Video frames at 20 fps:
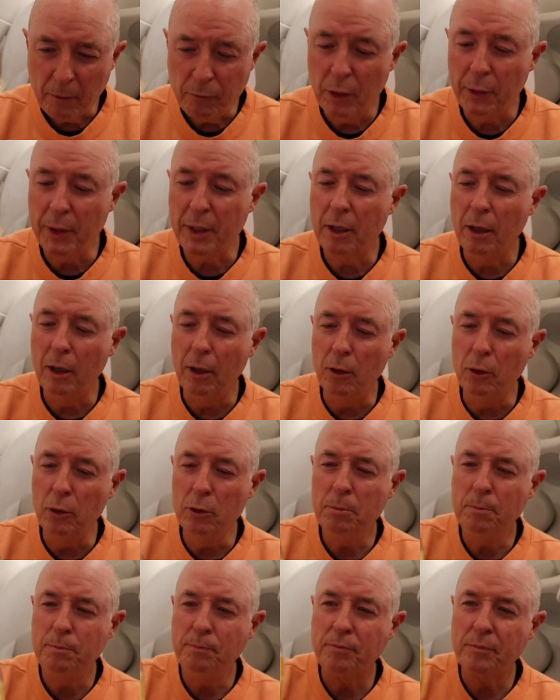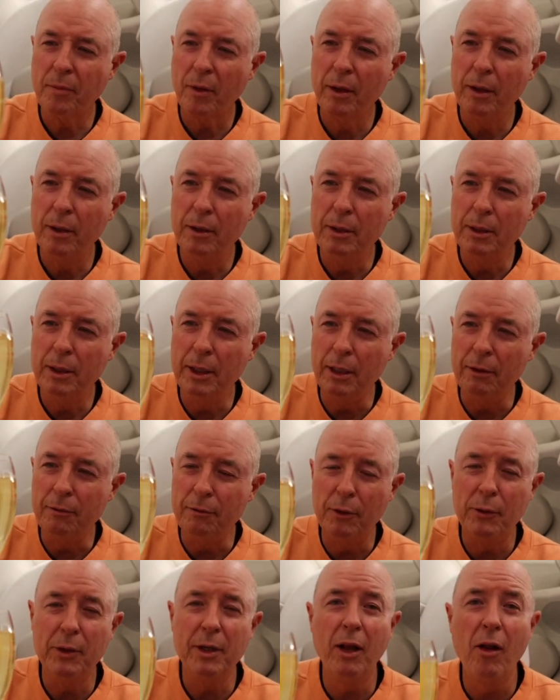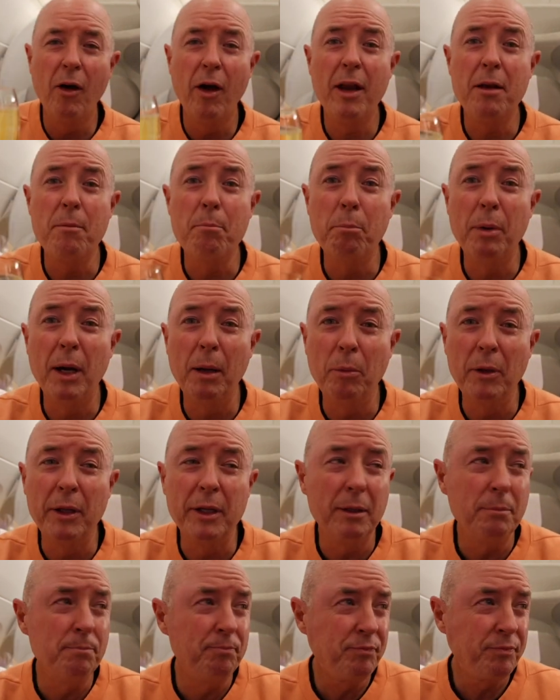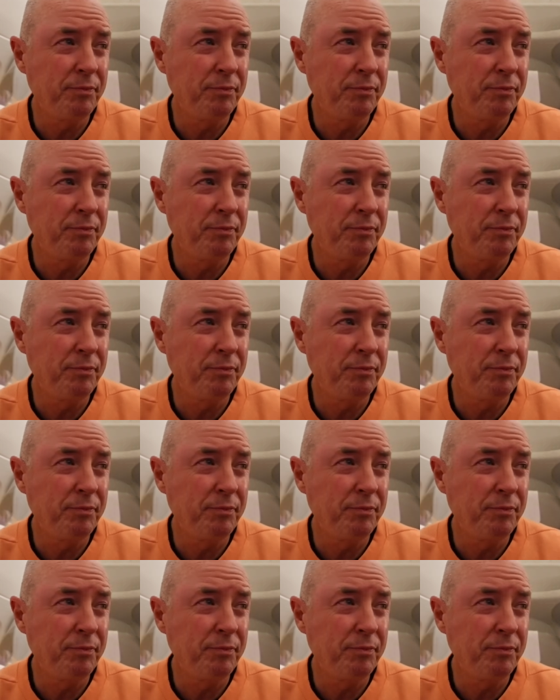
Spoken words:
Very cold and very light and bubbly.